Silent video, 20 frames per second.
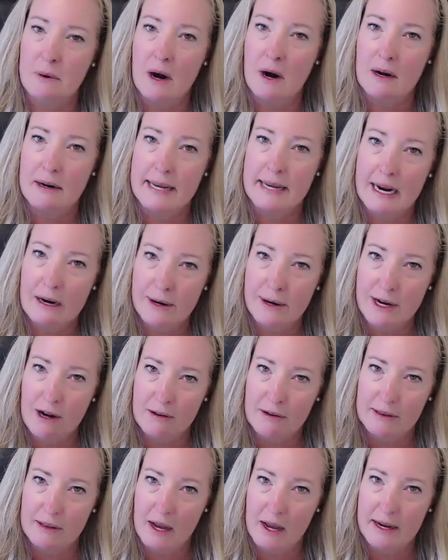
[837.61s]
our
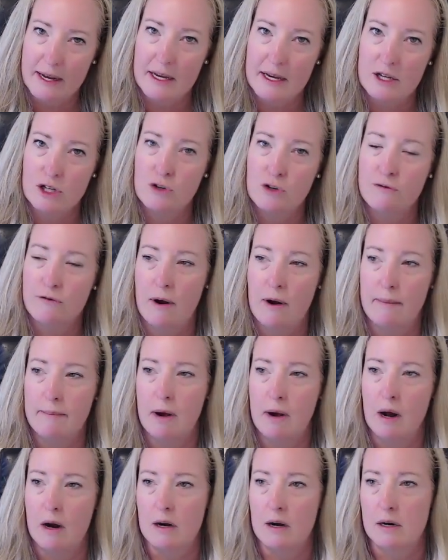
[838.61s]
carry-on luggage from
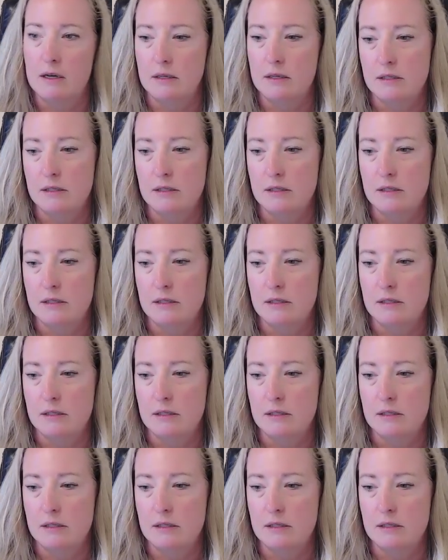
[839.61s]
our